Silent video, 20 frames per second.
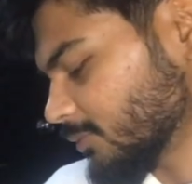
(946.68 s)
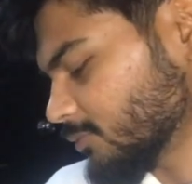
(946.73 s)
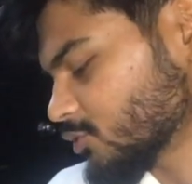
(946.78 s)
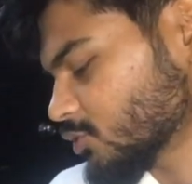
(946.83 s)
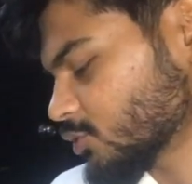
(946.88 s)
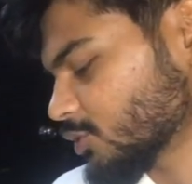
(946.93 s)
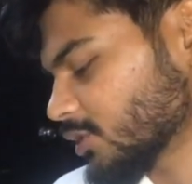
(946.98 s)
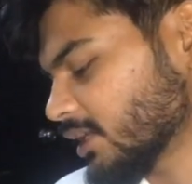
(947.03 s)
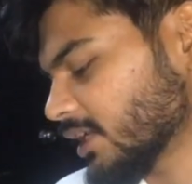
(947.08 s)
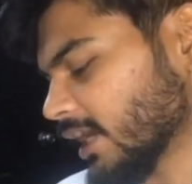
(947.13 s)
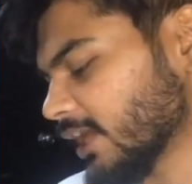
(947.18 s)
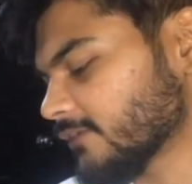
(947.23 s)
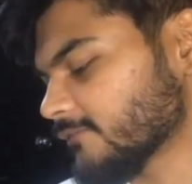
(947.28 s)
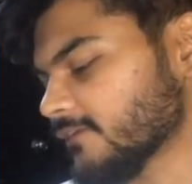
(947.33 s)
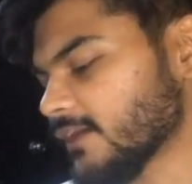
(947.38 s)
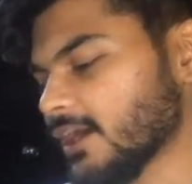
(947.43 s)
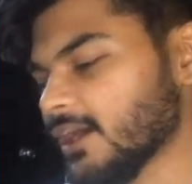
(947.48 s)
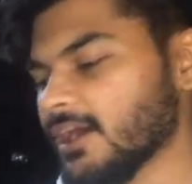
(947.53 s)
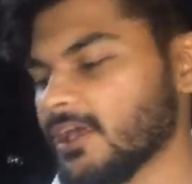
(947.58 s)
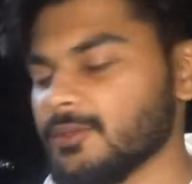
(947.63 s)
Trudy
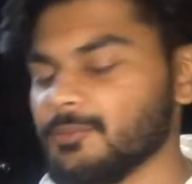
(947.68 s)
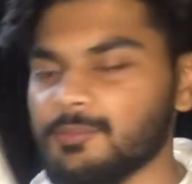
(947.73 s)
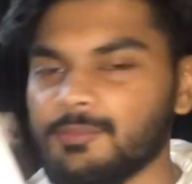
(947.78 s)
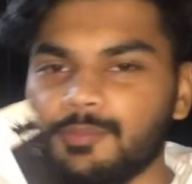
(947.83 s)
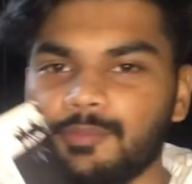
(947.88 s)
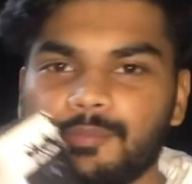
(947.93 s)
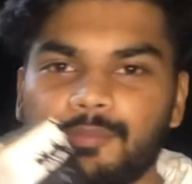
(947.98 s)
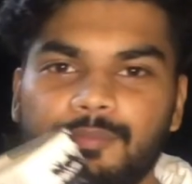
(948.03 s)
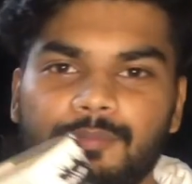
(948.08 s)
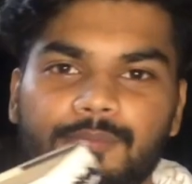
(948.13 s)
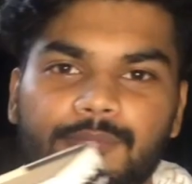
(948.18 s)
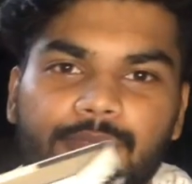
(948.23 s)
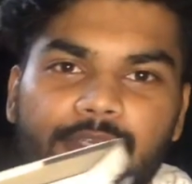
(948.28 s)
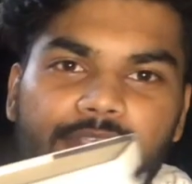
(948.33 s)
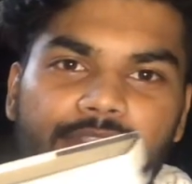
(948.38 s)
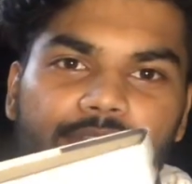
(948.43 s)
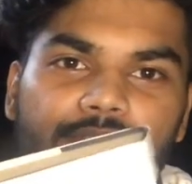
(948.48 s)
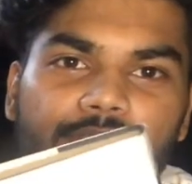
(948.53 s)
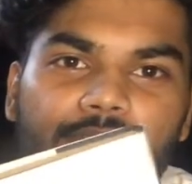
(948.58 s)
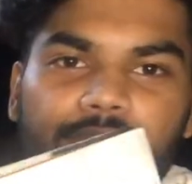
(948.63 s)
Canavan,
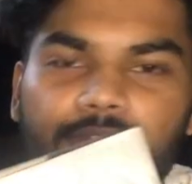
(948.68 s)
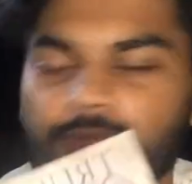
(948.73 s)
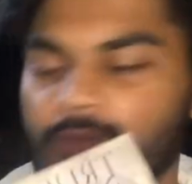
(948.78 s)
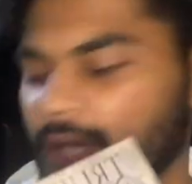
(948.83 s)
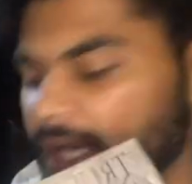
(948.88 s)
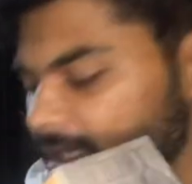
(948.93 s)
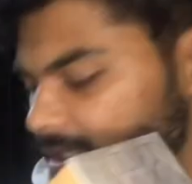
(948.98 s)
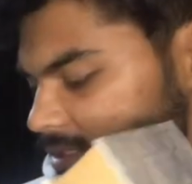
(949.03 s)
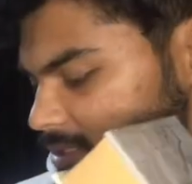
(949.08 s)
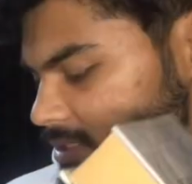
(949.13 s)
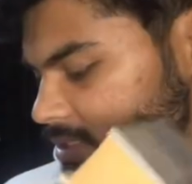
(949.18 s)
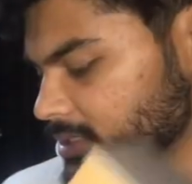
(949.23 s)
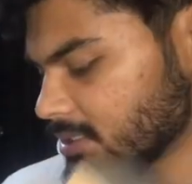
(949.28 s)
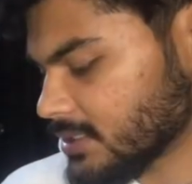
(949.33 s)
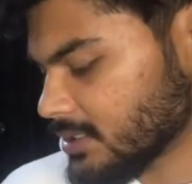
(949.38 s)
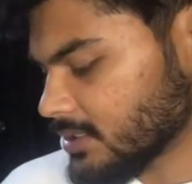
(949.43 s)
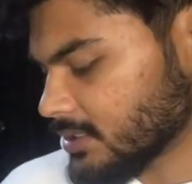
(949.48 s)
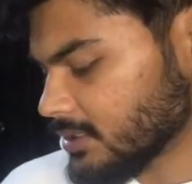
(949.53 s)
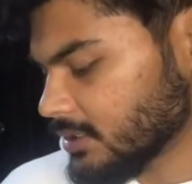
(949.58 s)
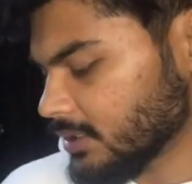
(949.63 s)
Priestess of the White.
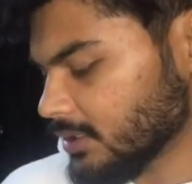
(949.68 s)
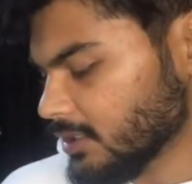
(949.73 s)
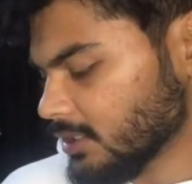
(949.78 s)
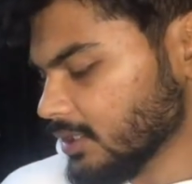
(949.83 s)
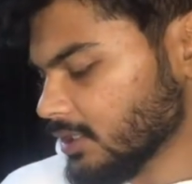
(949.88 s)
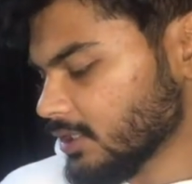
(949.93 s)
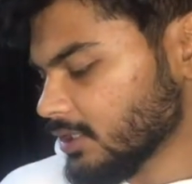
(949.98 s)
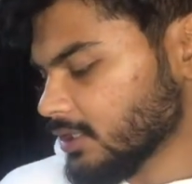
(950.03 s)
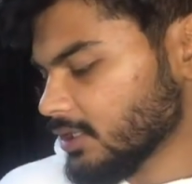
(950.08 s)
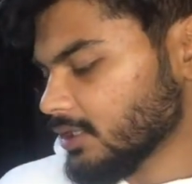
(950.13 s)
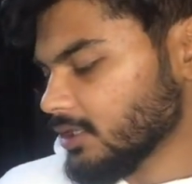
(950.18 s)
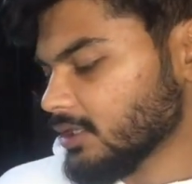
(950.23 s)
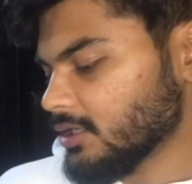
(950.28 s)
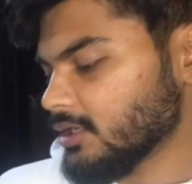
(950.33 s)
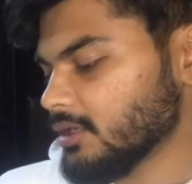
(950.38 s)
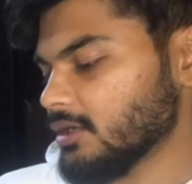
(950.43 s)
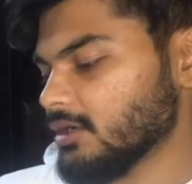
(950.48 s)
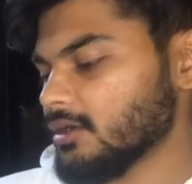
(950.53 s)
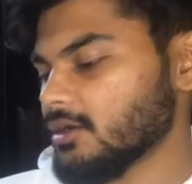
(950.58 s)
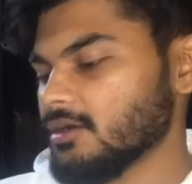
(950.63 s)

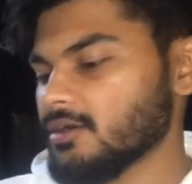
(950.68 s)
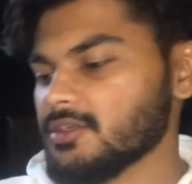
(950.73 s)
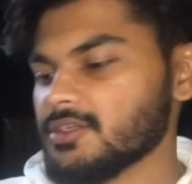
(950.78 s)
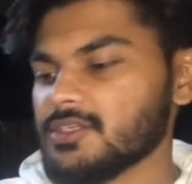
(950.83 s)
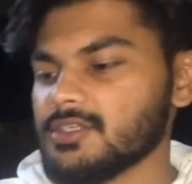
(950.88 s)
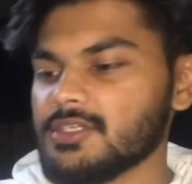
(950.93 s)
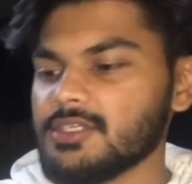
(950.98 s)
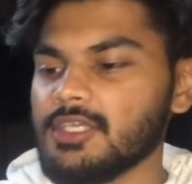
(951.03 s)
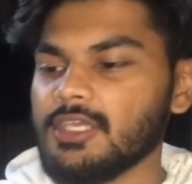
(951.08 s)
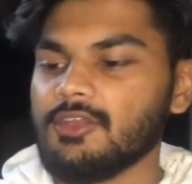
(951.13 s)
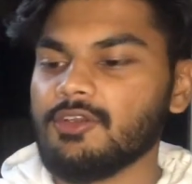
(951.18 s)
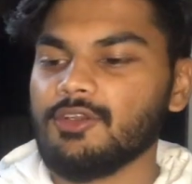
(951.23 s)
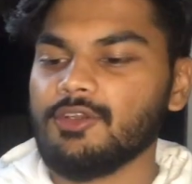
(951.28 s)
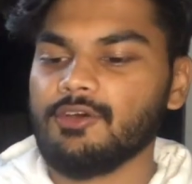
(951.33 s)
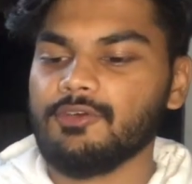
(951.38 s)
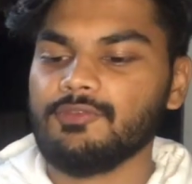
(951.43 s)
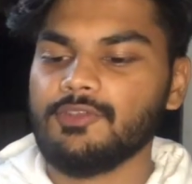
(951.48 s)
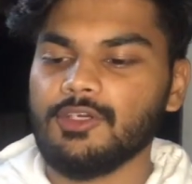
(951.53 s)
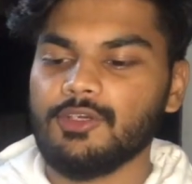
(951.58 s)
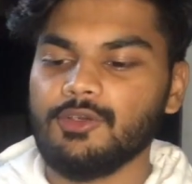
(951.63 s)
Secret of the